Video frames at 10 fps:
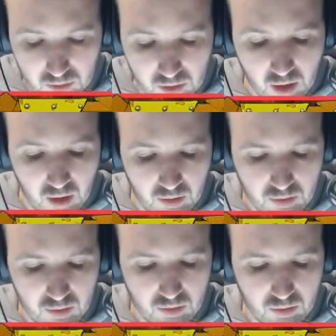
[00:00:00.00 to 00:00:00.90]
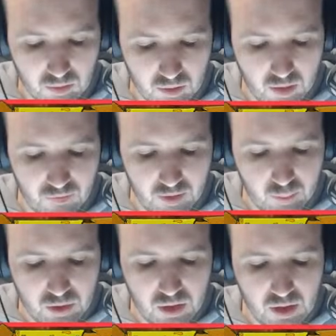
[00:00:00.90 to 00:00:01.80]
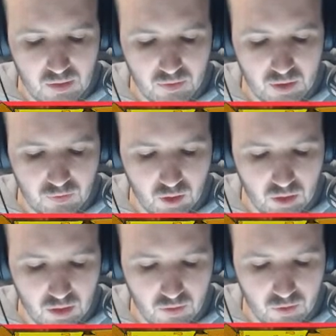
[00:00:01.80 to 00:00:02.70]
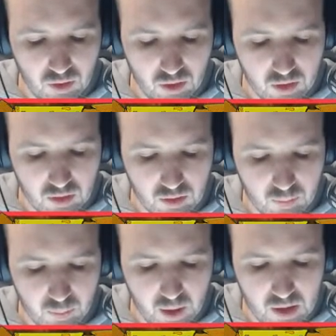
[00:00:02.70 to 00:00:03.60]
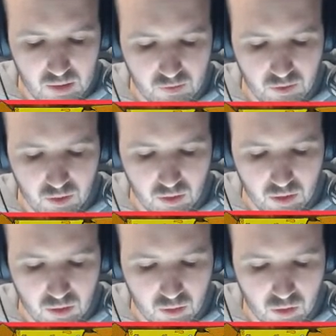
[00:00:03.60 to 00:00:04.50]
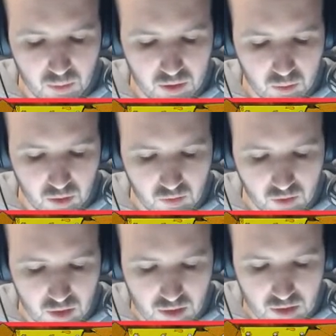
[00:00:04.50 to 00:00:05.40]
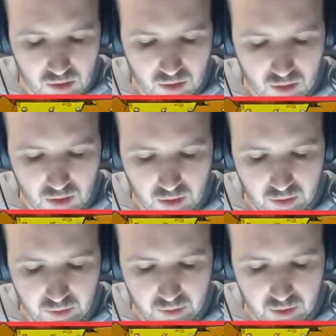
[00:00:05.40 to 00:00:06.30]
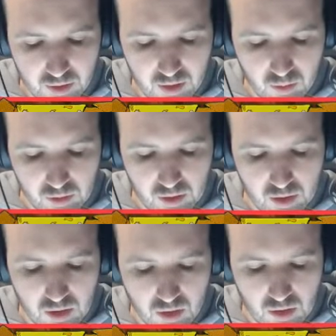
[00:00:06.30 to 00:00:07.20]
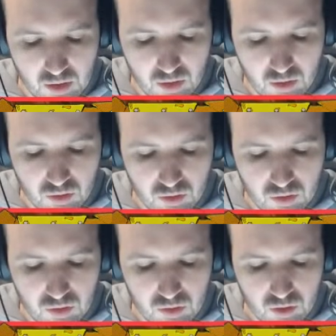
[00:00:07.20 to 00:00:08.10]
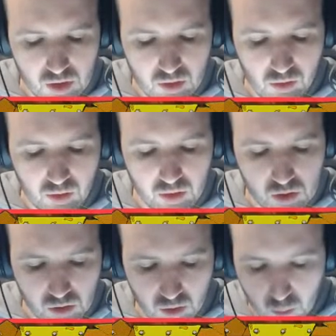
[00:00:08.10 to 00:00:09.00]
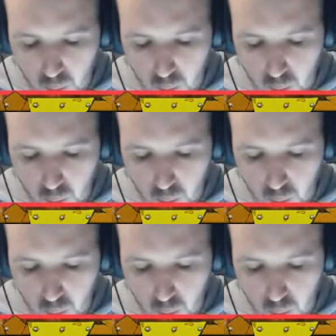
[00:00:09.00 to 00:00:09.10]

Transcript: Yeah, definitely. But you can even if you're like painting for a tournament or whatever else, when you need your three colors, or